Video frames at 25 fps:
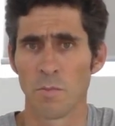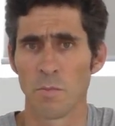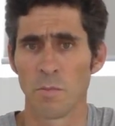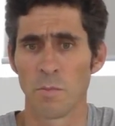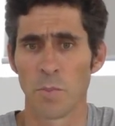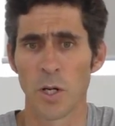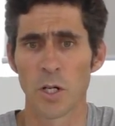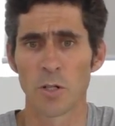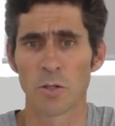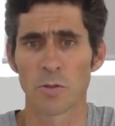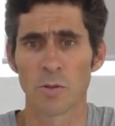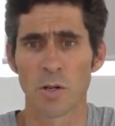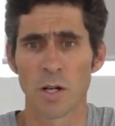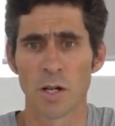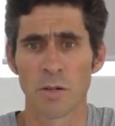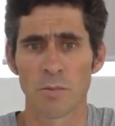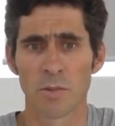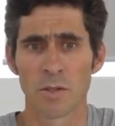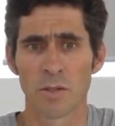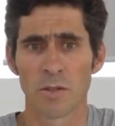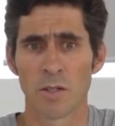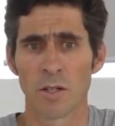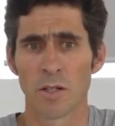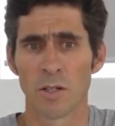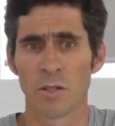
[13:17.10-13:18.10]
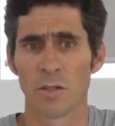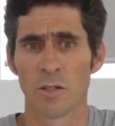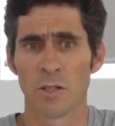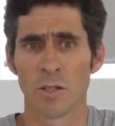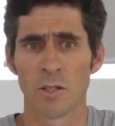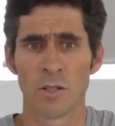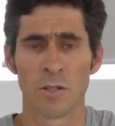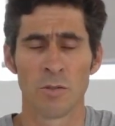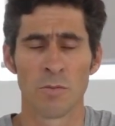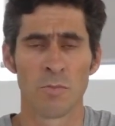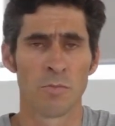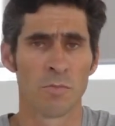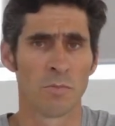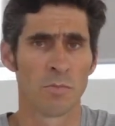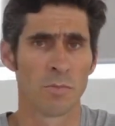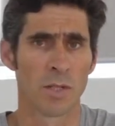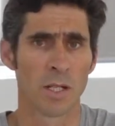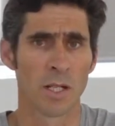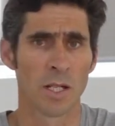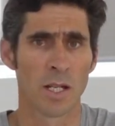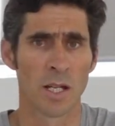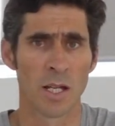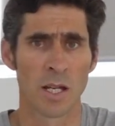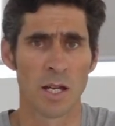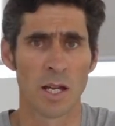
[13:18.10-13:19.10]
Bulk wine with no home
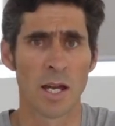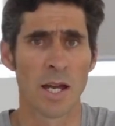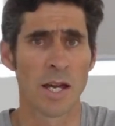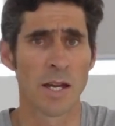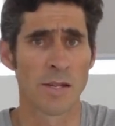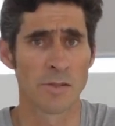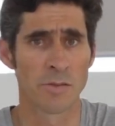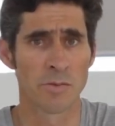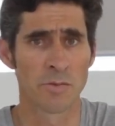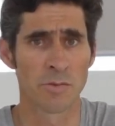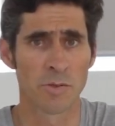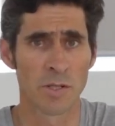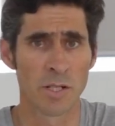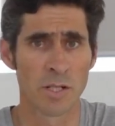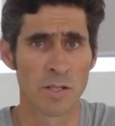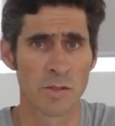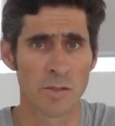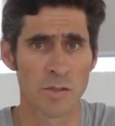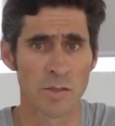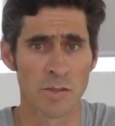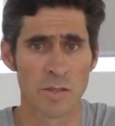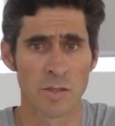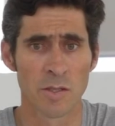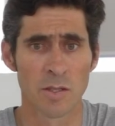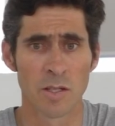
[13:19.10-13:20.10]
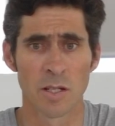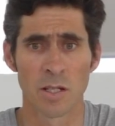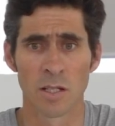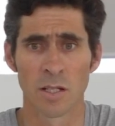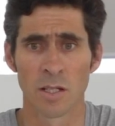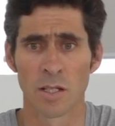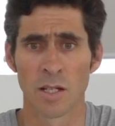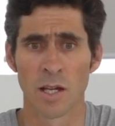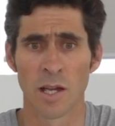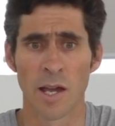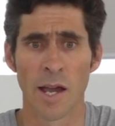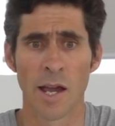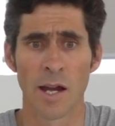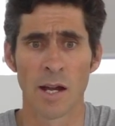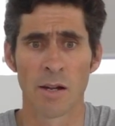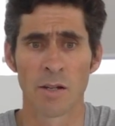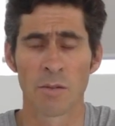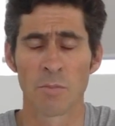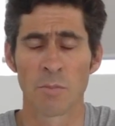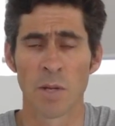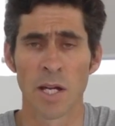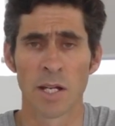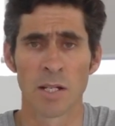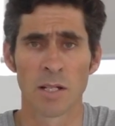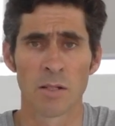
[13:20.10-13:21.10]
has risks.
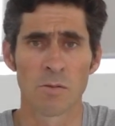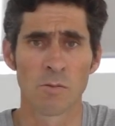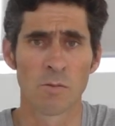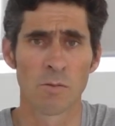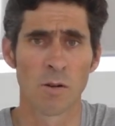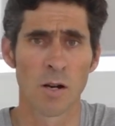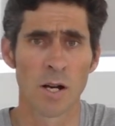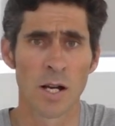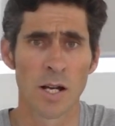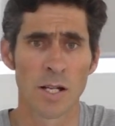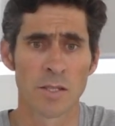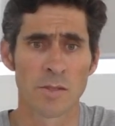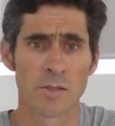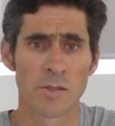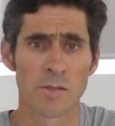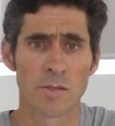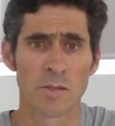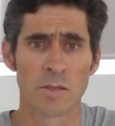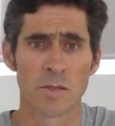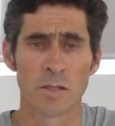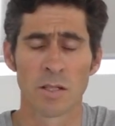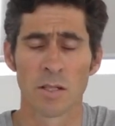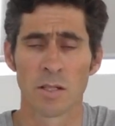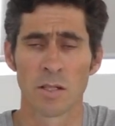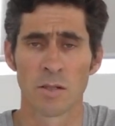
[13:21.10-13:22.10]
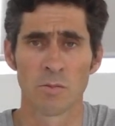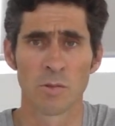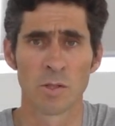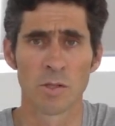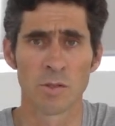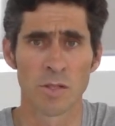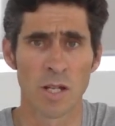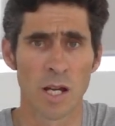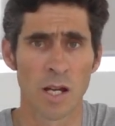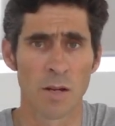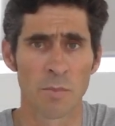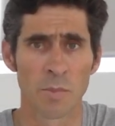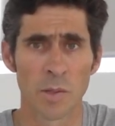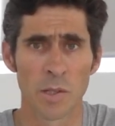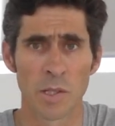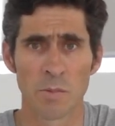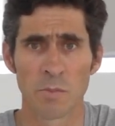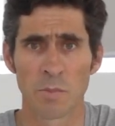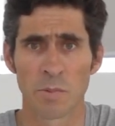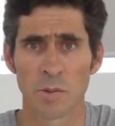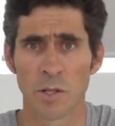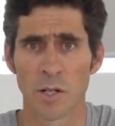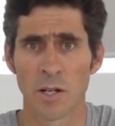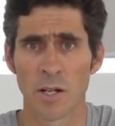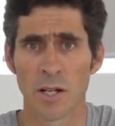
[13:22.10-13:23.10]
Aromatic whites will dump in
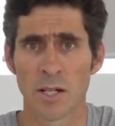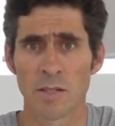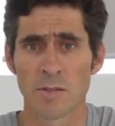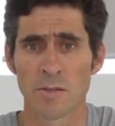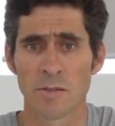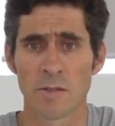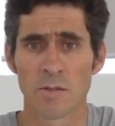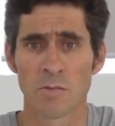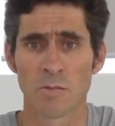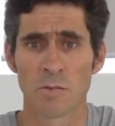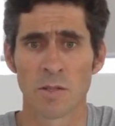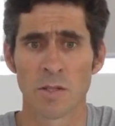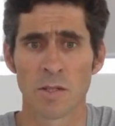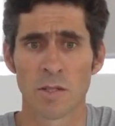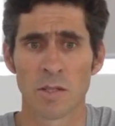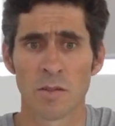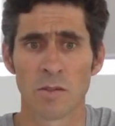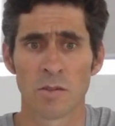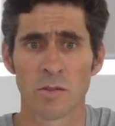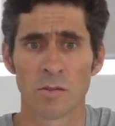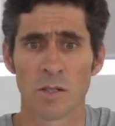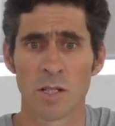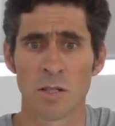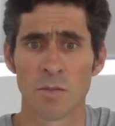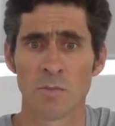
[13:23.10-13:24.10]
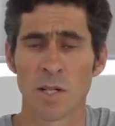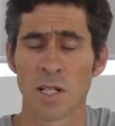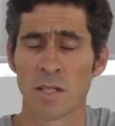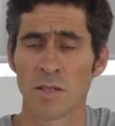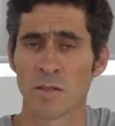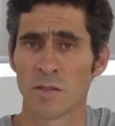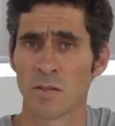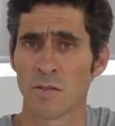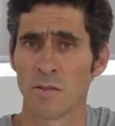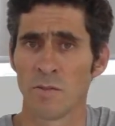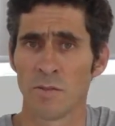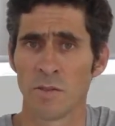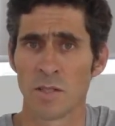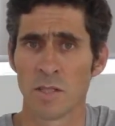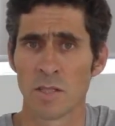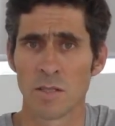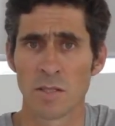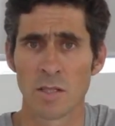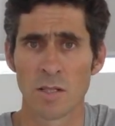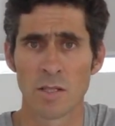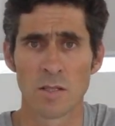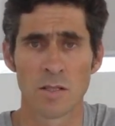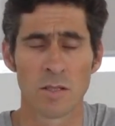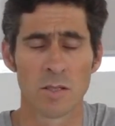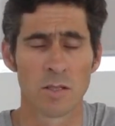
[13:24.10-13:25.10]
price within 3 months of
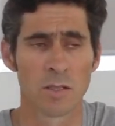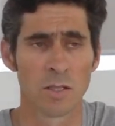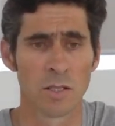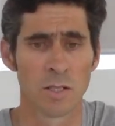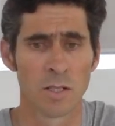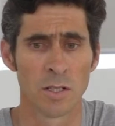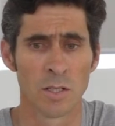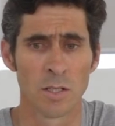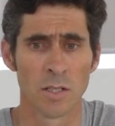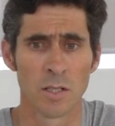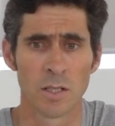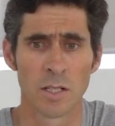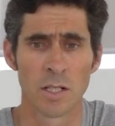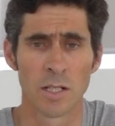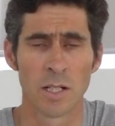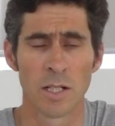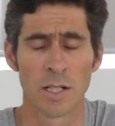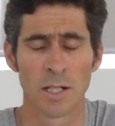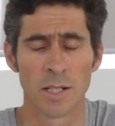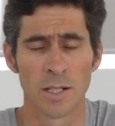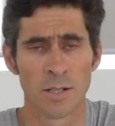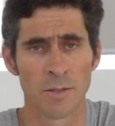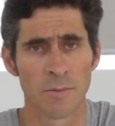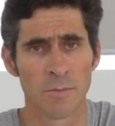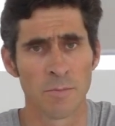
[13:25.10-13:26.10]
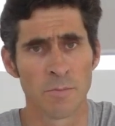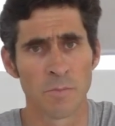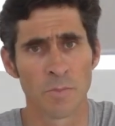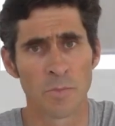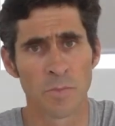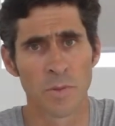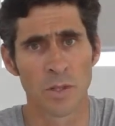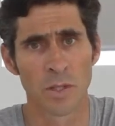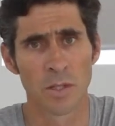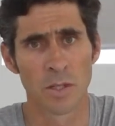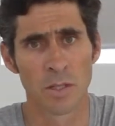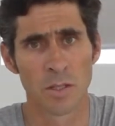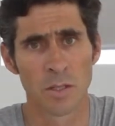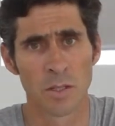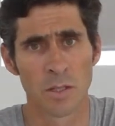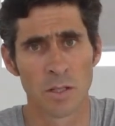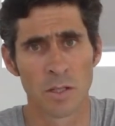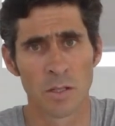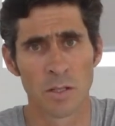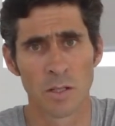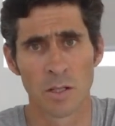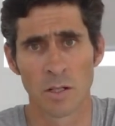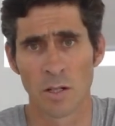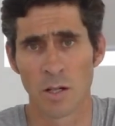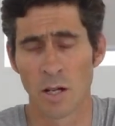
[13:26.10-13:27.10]
vintage.
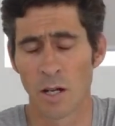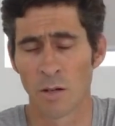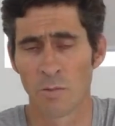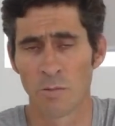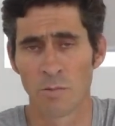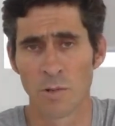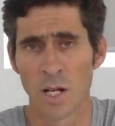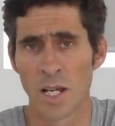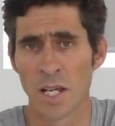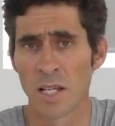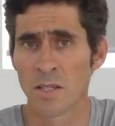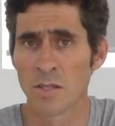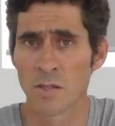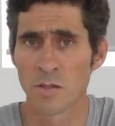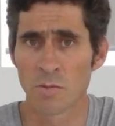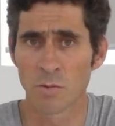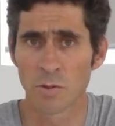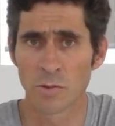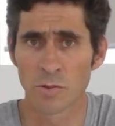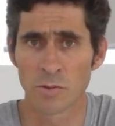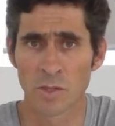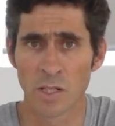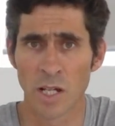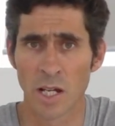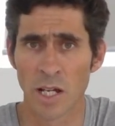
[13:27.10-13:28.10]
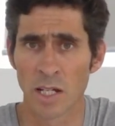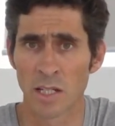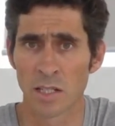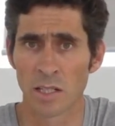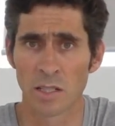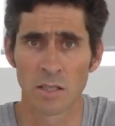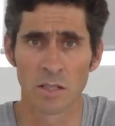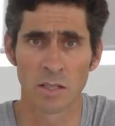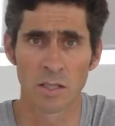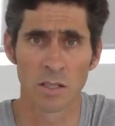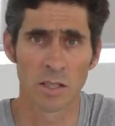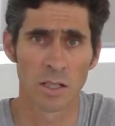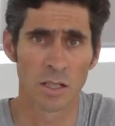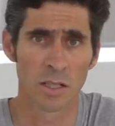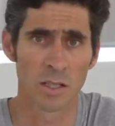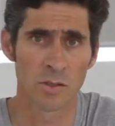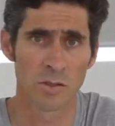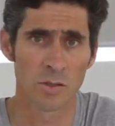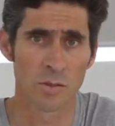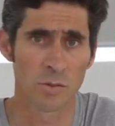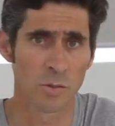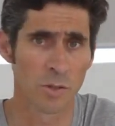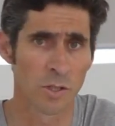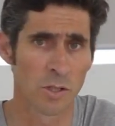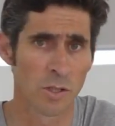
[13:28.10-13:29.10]
The reds will take
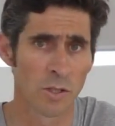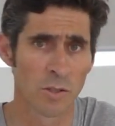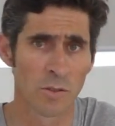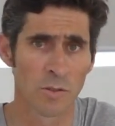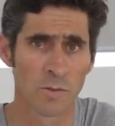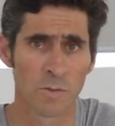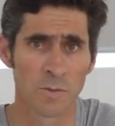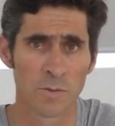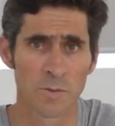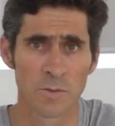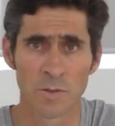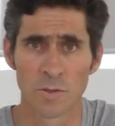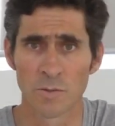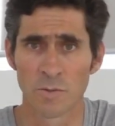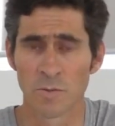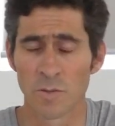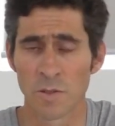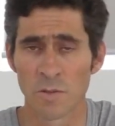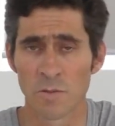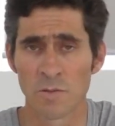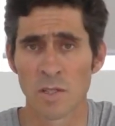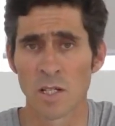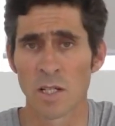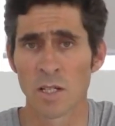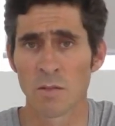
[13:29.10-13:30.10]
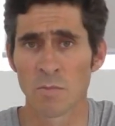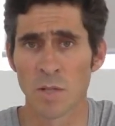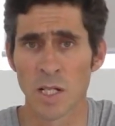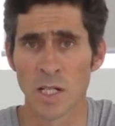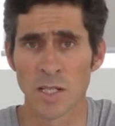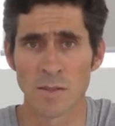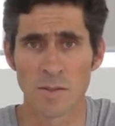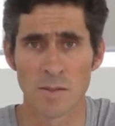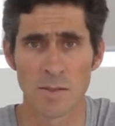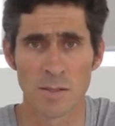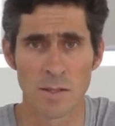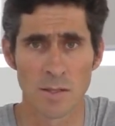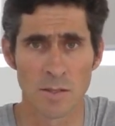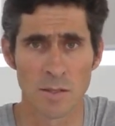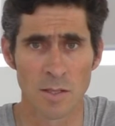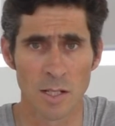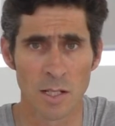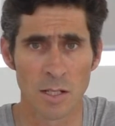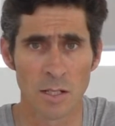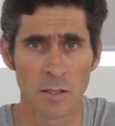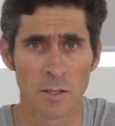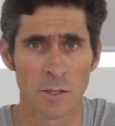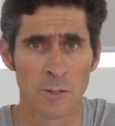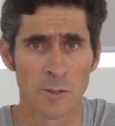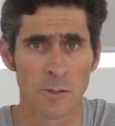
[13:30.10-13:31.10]
12 to 15 months to
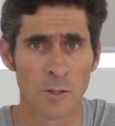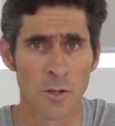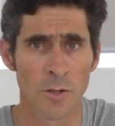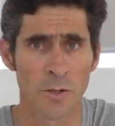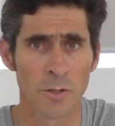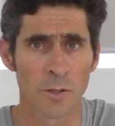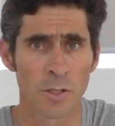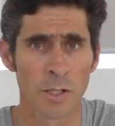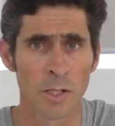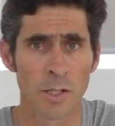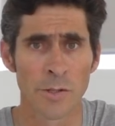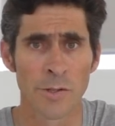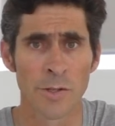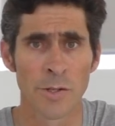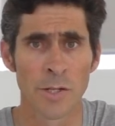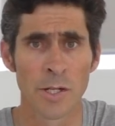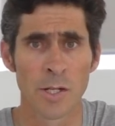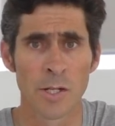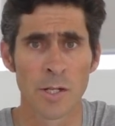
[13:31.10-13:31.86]
sell and longer